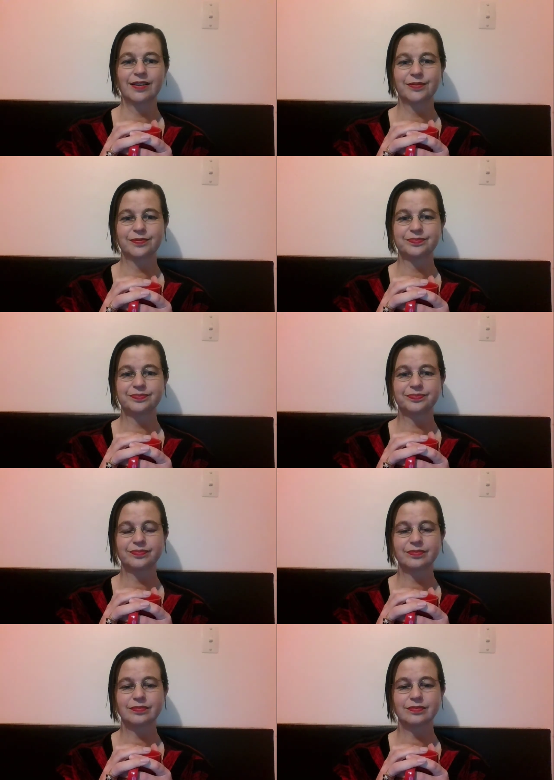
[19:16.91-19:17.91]

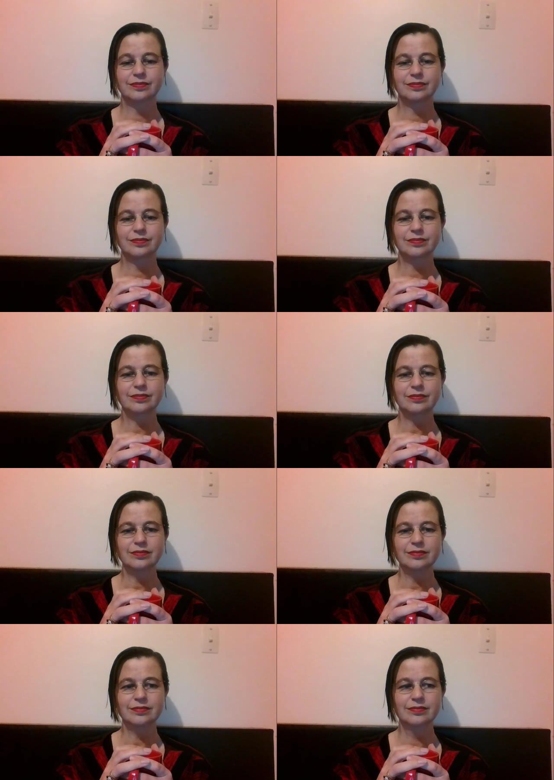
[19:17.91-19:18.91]

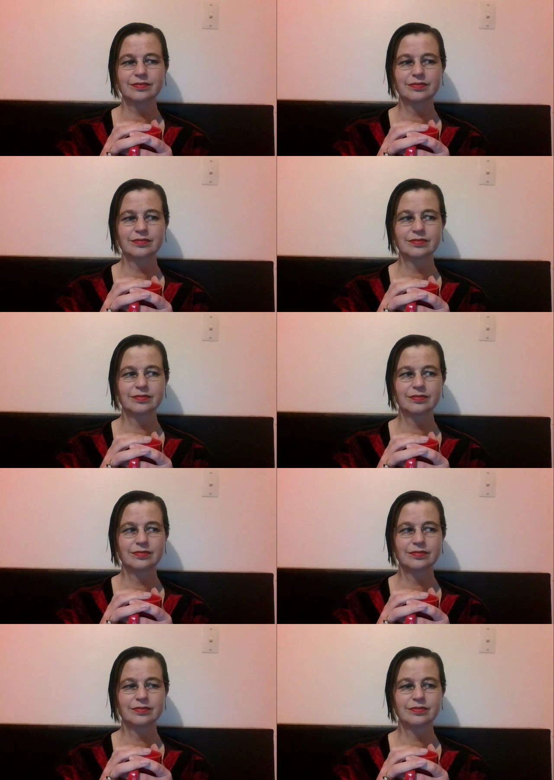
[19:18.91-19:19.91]

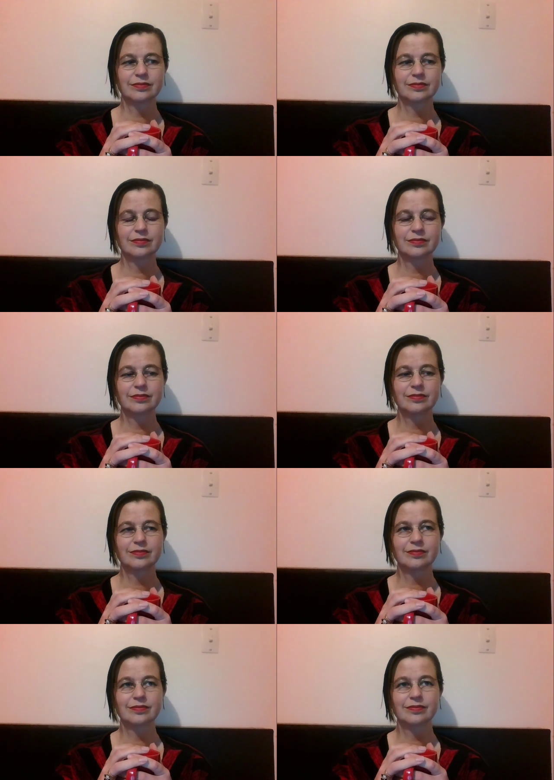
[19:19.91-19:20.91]

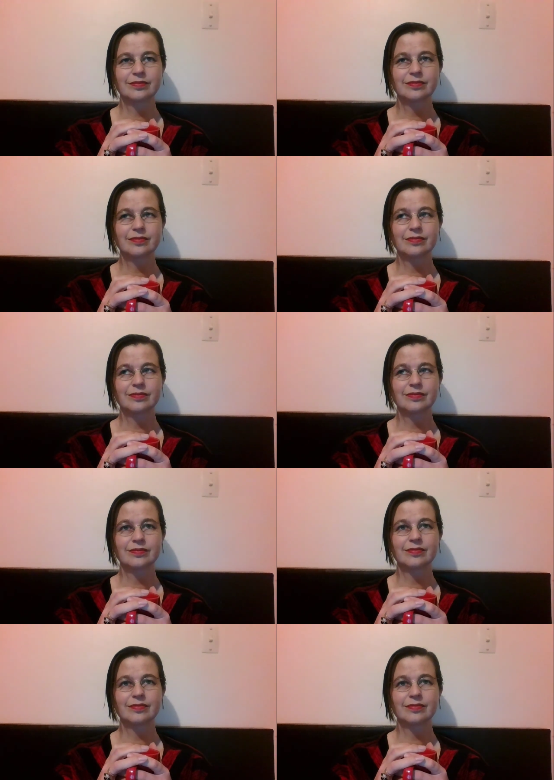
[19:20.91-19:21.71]
(no one is talking)